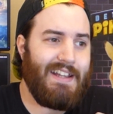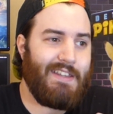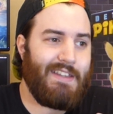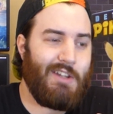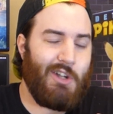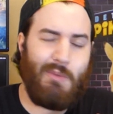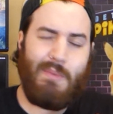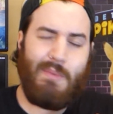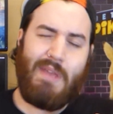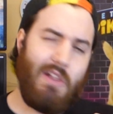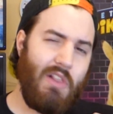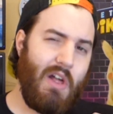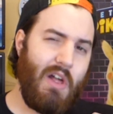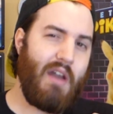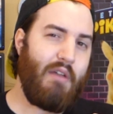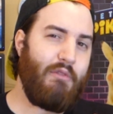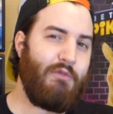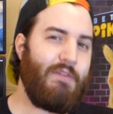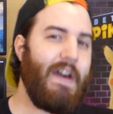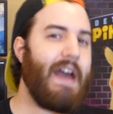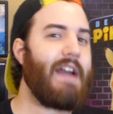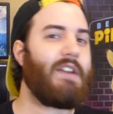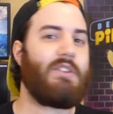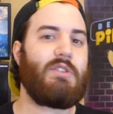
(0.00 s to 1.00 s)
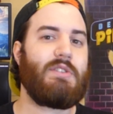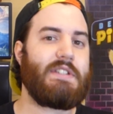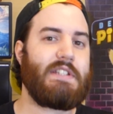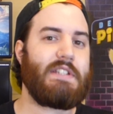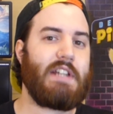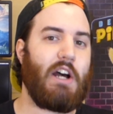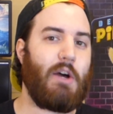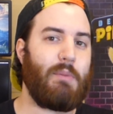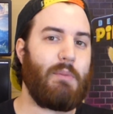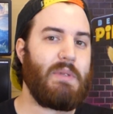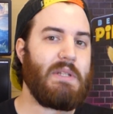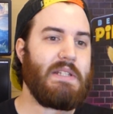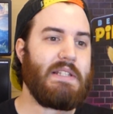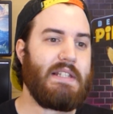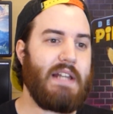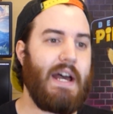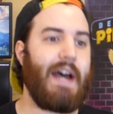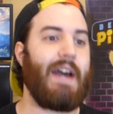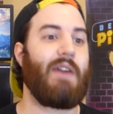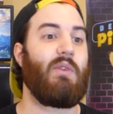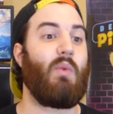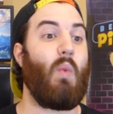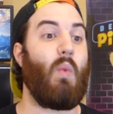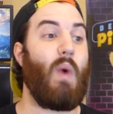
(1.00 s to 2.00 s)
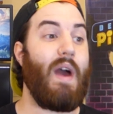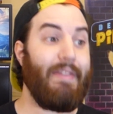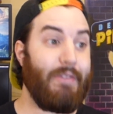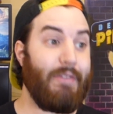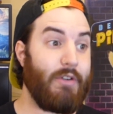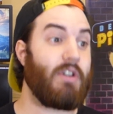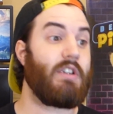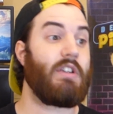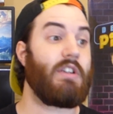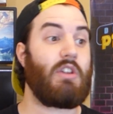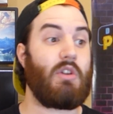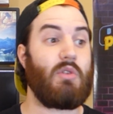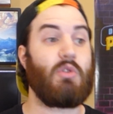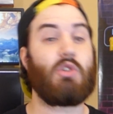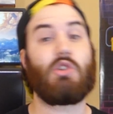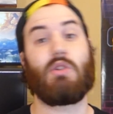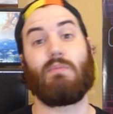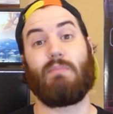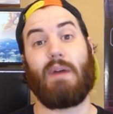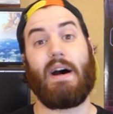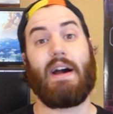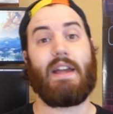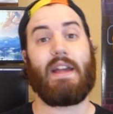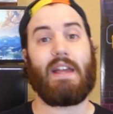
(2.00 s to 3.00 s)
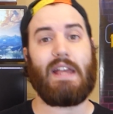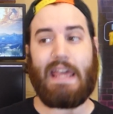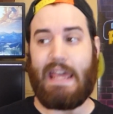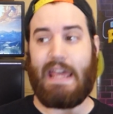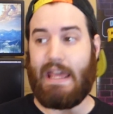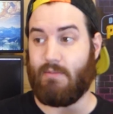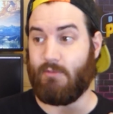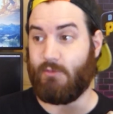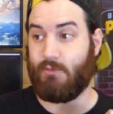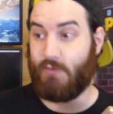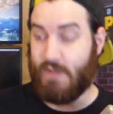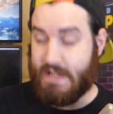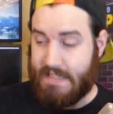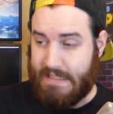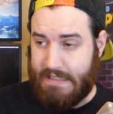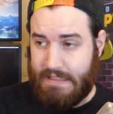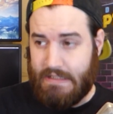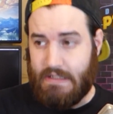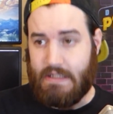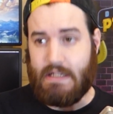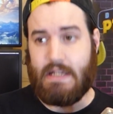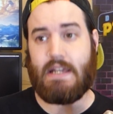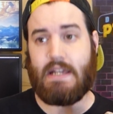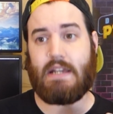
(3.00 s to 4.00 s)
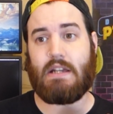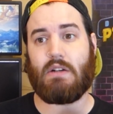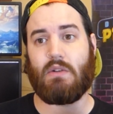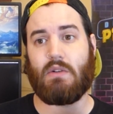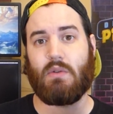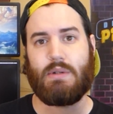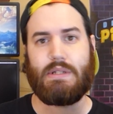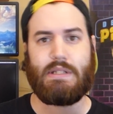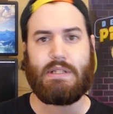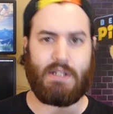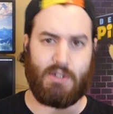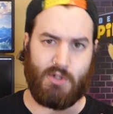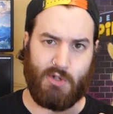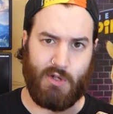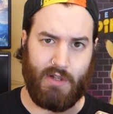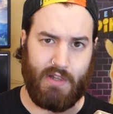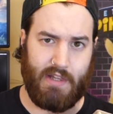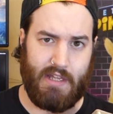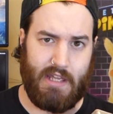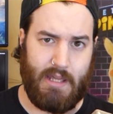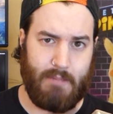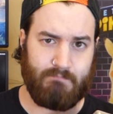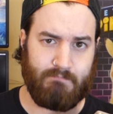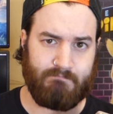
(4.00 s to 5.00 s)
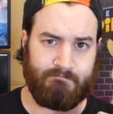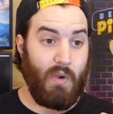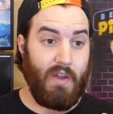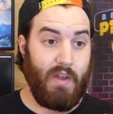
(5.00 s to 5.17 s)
there can be a lot of factors to help decide whether you should buy a game physically or digitally.